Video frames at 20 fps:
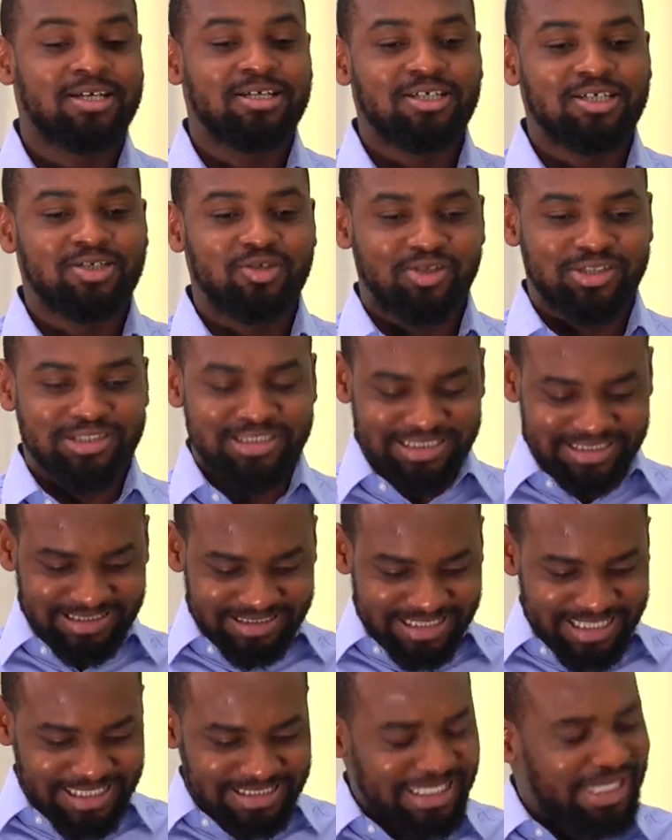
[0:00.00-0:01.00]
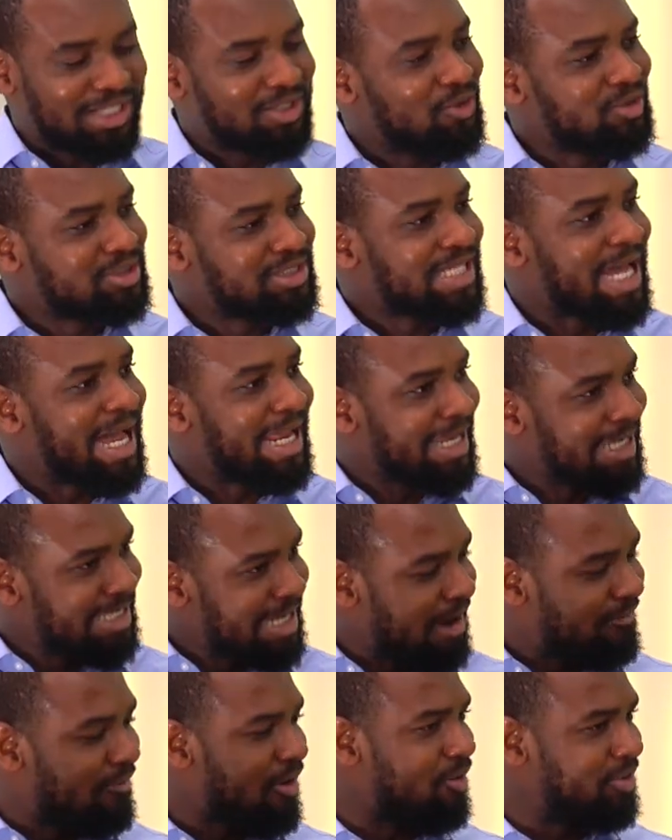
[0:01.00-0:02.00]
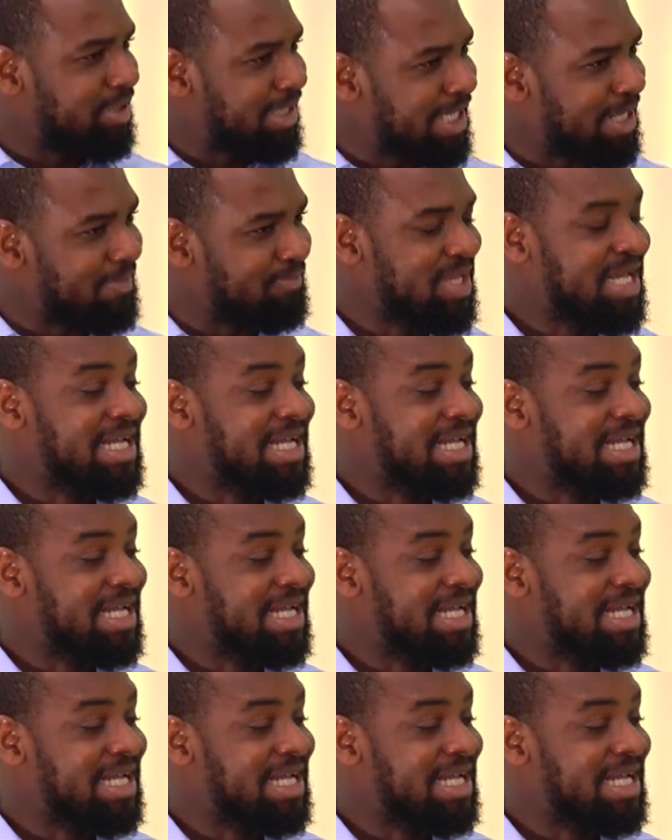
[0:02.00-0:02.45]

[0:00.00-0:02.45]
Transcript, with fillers: You know, these things are just hanging around him.